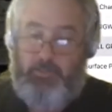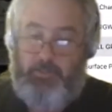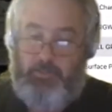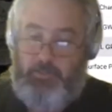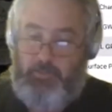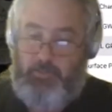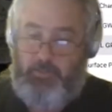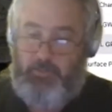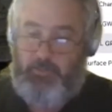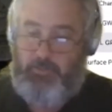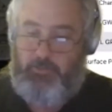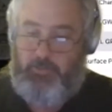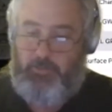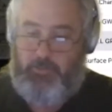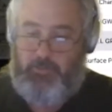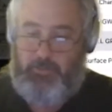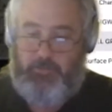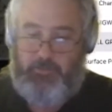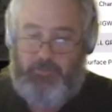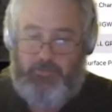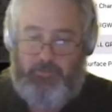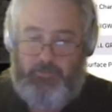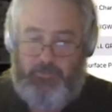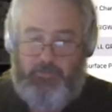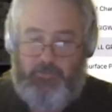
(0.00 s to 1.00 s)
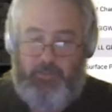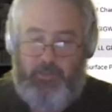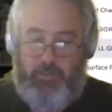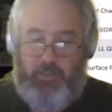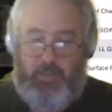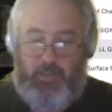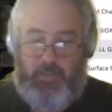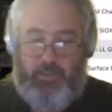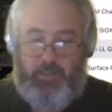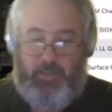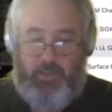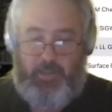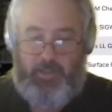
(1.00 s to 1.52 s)
So this is,
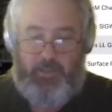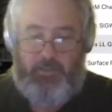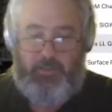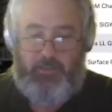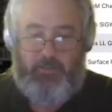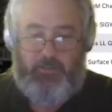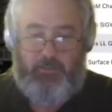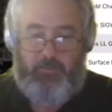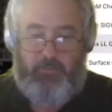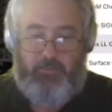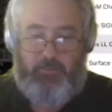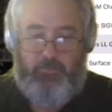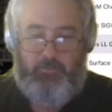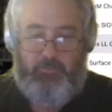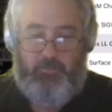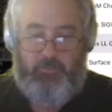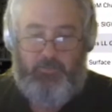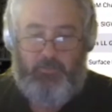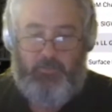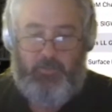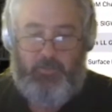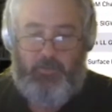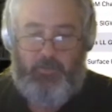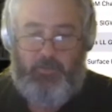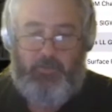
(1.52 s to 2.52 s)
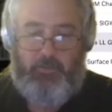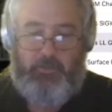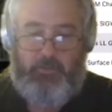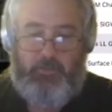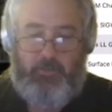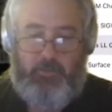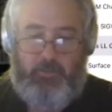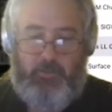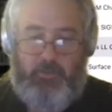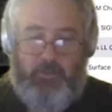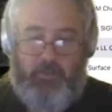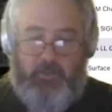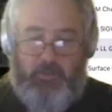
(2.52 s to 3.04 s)
again, useful for those
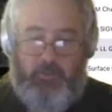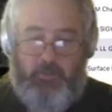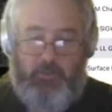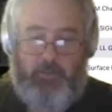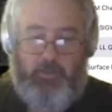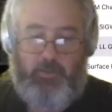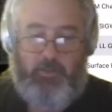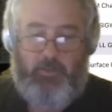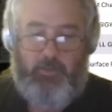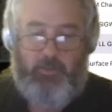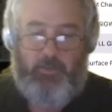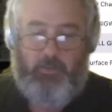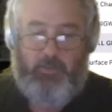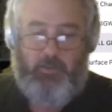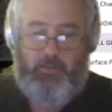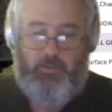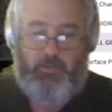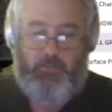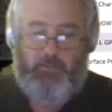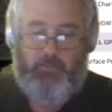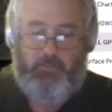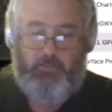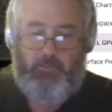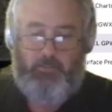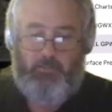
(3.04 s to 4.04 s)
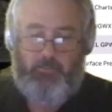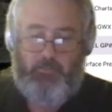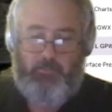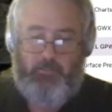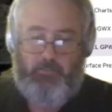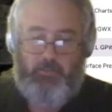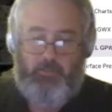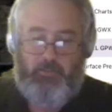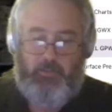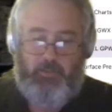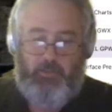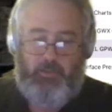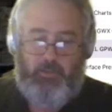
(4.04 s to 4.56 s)
that are
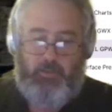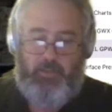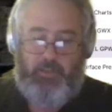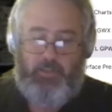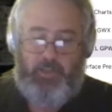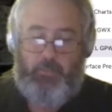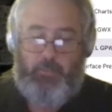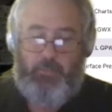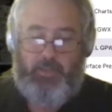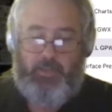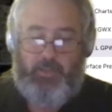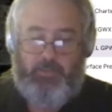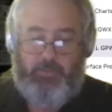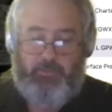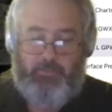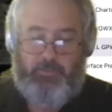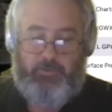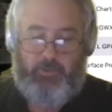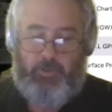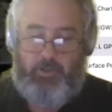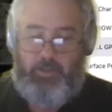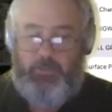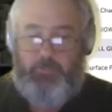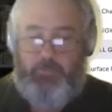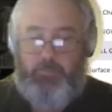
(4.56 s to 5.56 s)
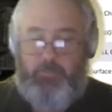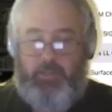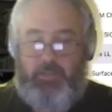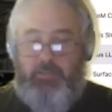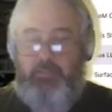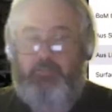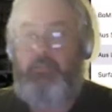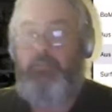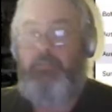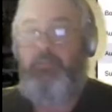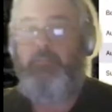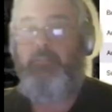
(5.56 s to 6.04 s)
coming into flying, because this